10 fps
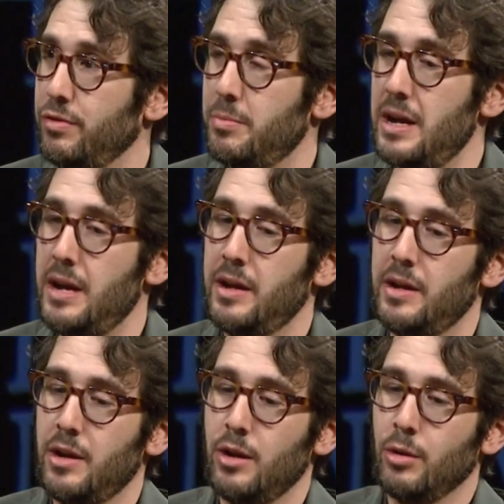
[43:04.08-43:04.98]
for me,
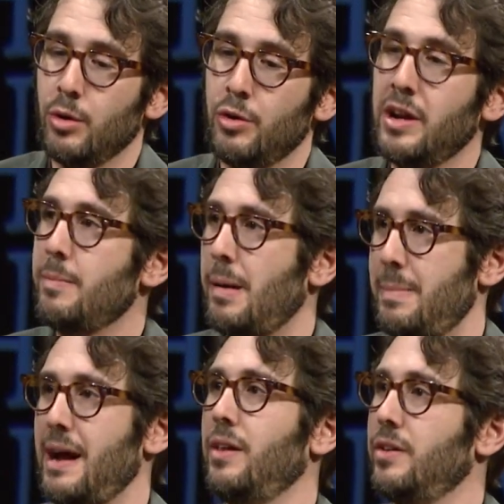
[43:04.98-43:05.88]
learning about
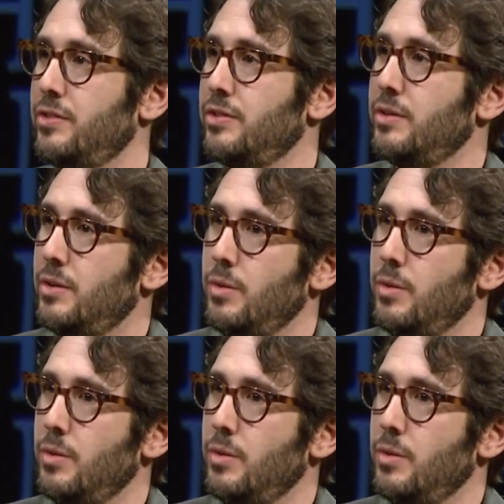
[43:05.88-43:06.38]
balance